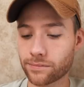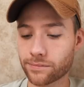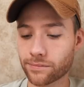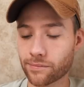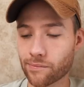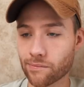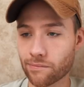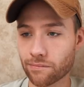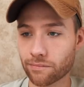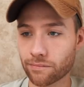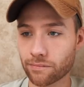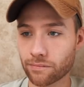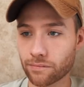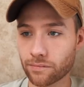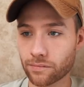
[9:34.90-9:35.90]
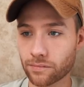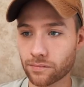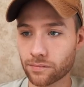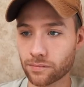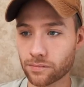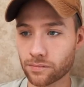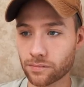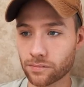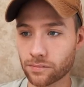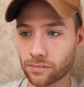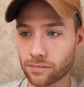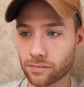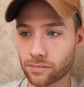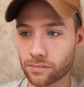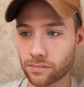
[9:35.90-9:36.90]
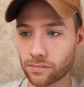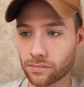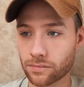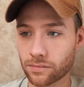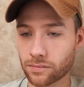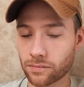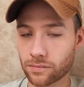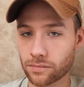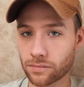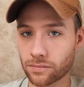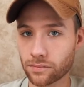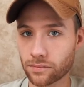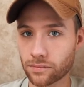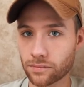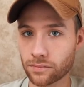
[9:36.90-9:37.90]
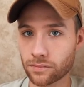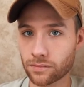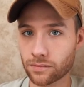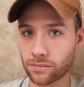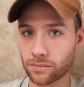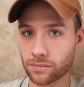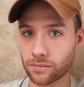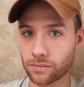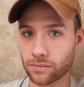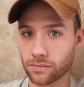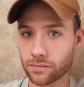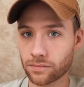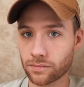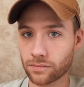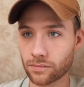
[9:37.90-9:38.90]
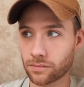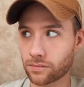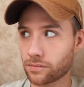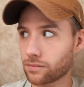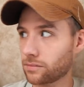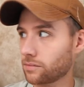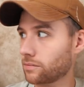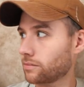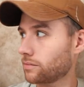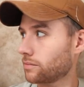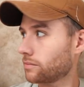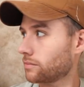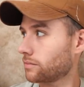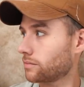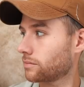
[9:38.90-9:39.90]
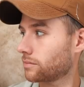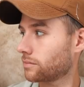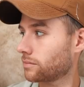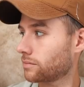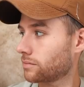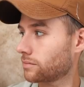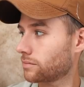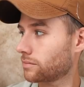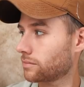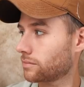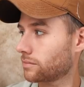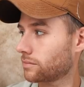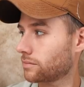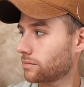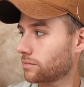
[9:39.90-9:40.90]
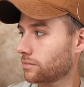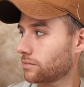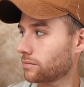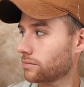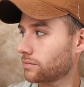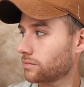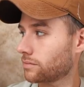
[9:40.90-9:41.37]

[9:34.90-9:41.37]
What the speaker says: (not speaking)